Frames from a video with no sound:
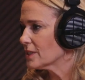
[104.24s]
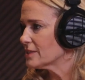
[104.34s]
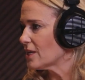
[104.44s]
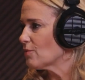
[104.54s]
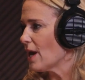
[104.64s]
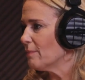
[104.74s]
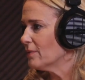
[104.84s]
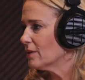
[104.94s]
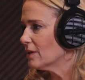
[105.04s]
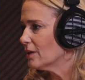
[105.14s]
beautiful. Is that a wrap?
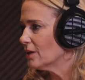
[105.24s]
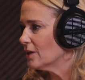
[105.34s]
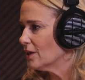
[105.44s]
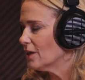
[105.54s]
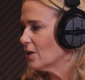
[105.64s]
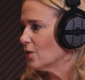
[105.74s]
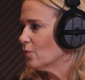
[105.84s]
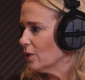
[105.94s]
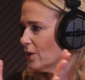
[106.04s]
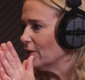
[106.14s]
I think that's good. Woo!